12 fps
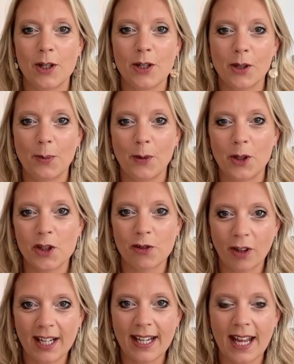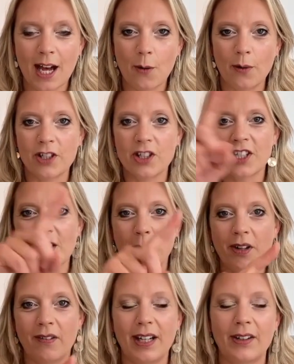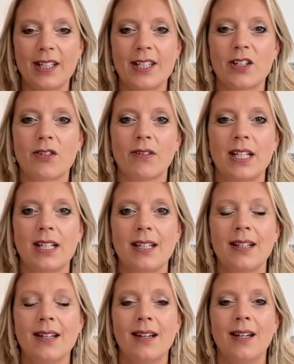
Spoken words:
you can watch right now, which is somewhere around this screen,